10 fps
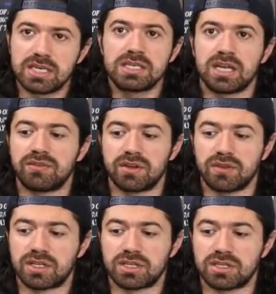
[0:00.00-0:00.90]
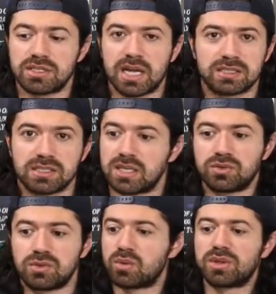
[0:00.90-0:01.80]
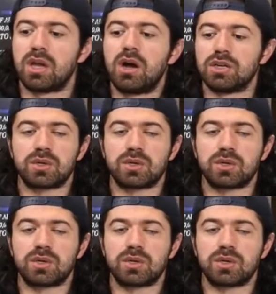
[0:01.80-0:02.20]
easy to have conviction in stats because those are what they are.